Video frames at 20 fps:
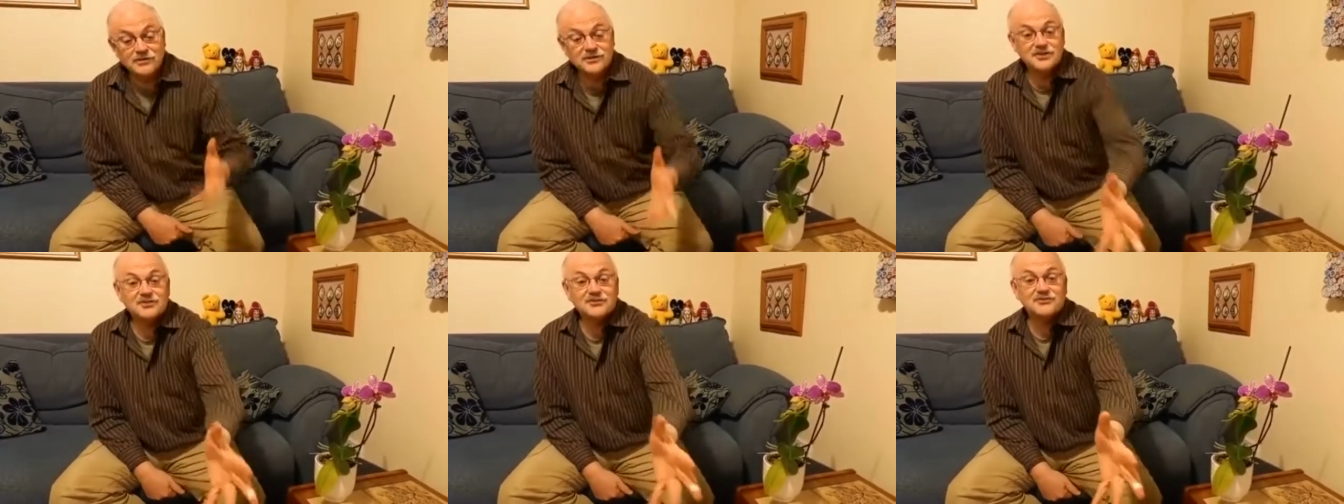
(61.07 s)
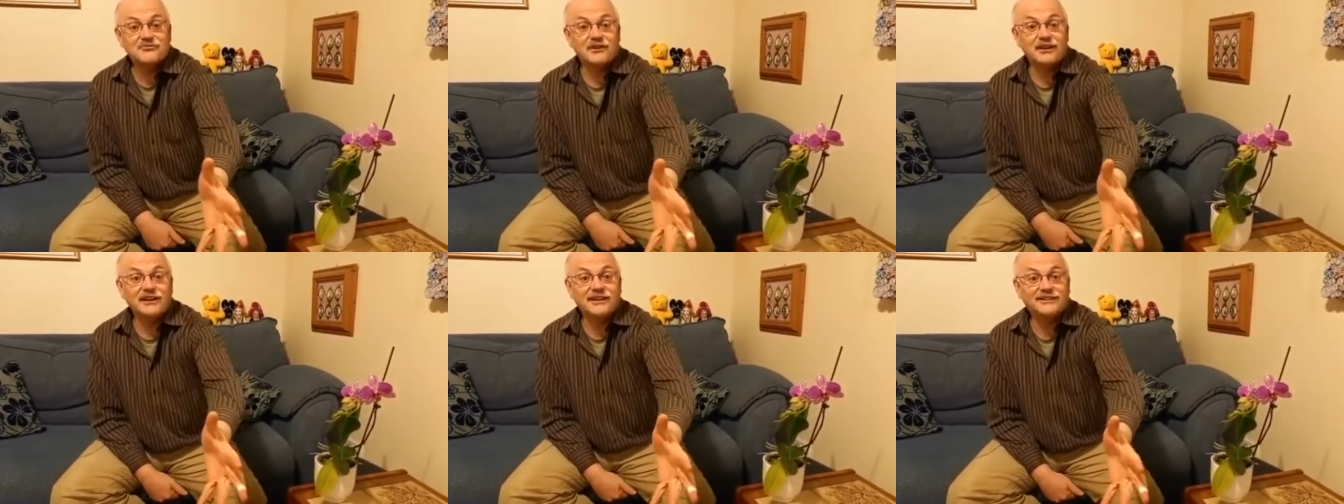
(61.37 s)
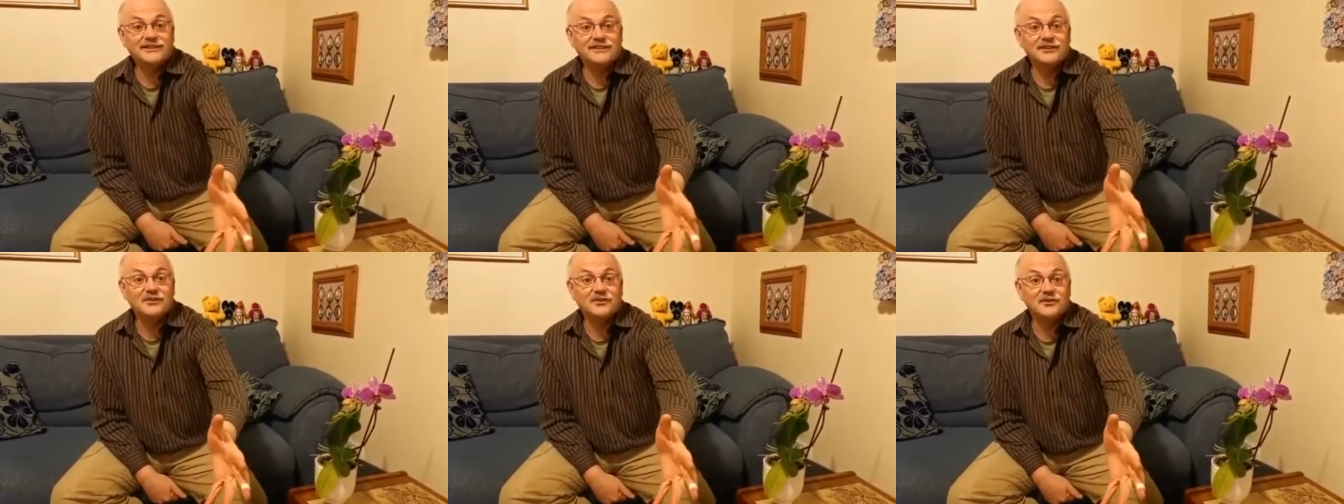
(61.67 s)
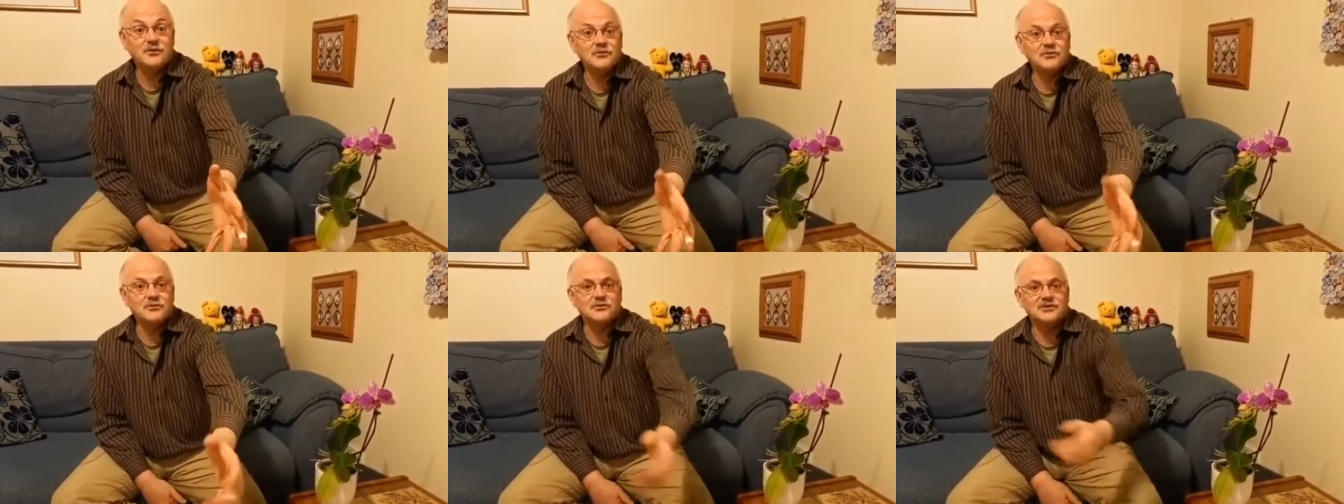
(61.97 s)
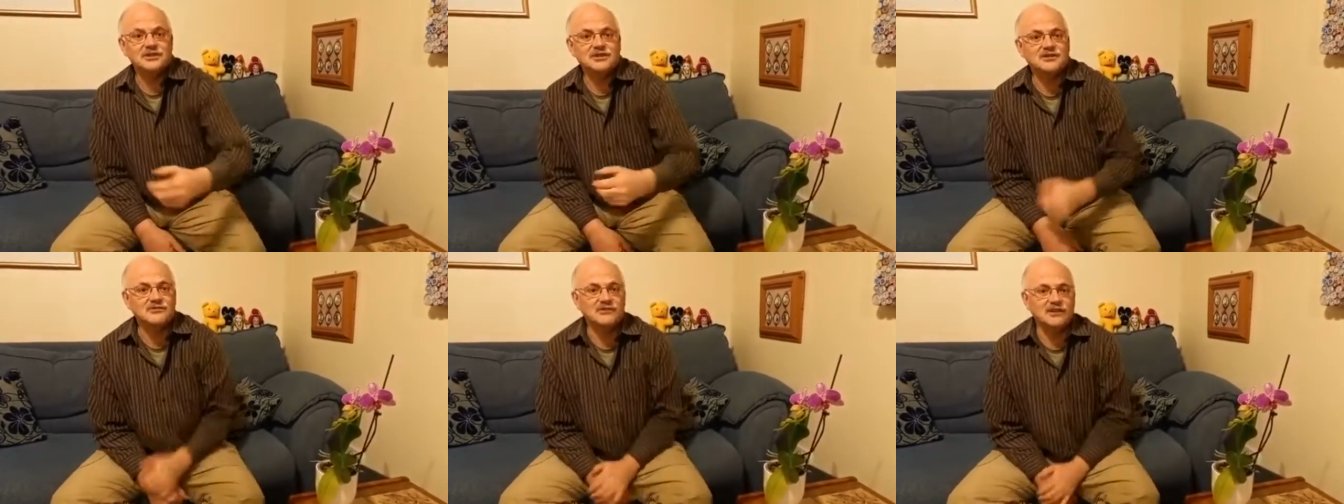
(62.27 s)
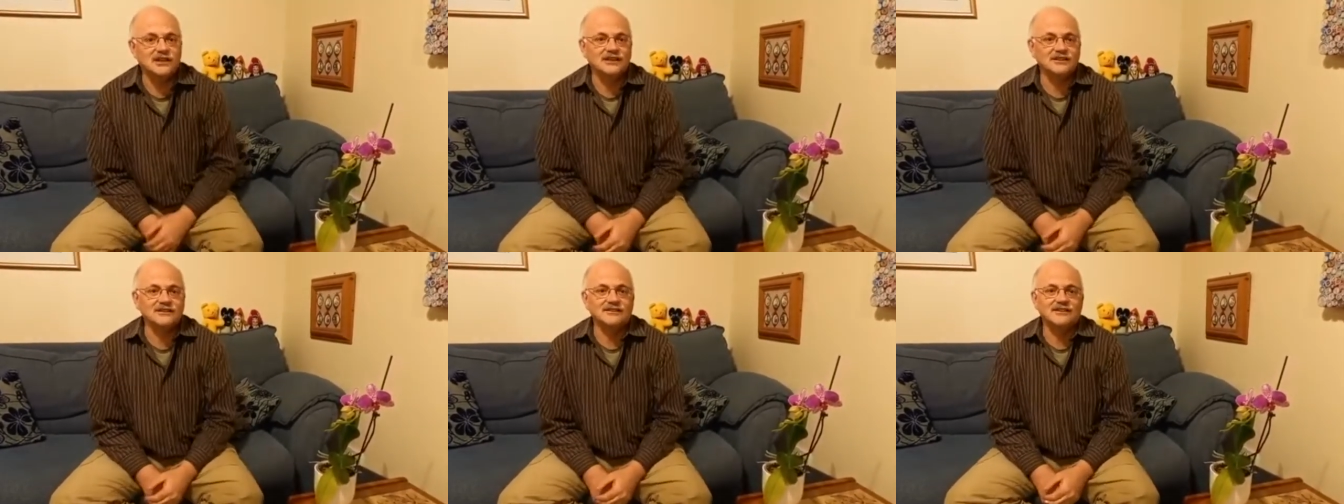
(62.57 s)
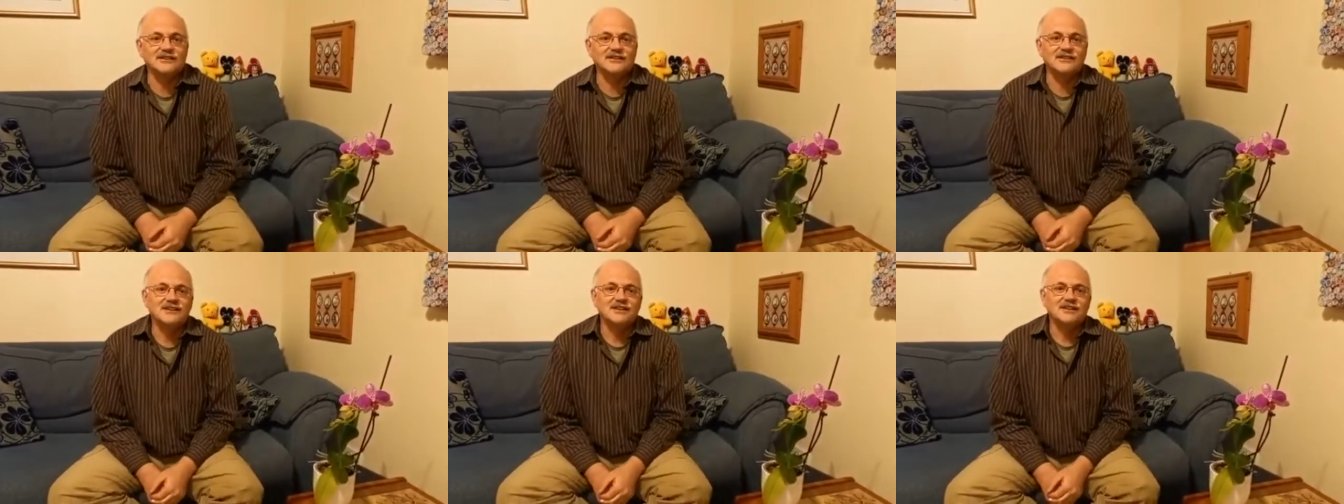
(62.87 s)
he's ready to go straight
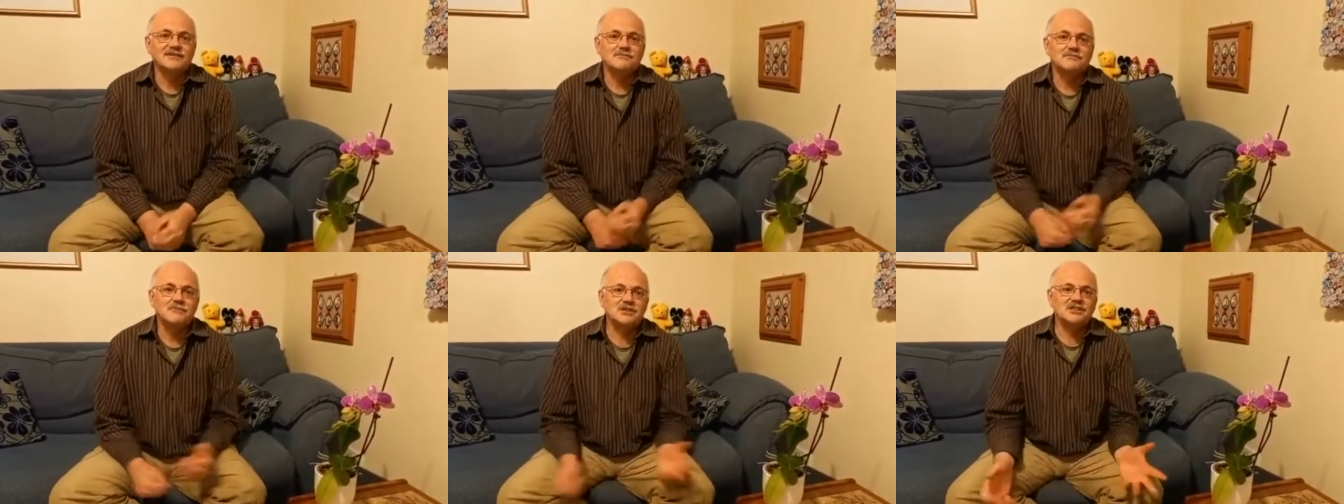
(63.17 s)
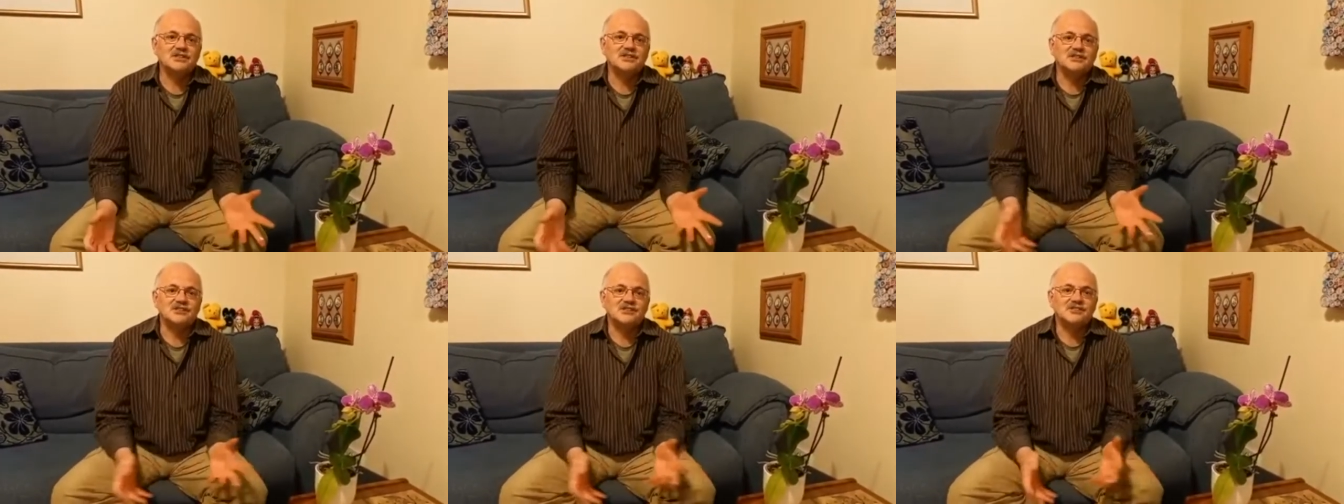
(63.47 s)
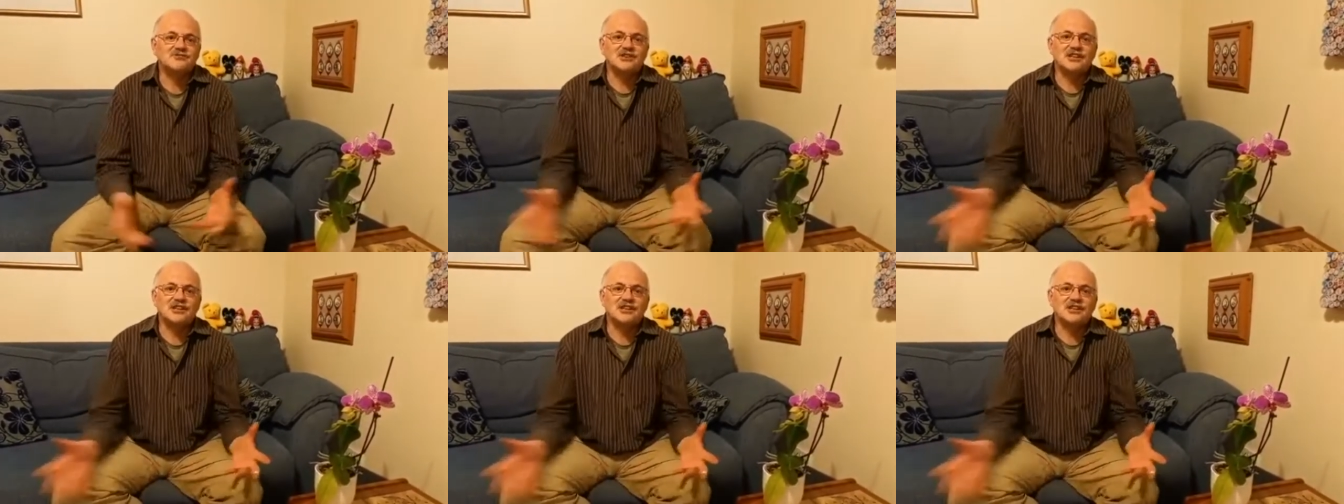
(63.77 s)
into mission, straight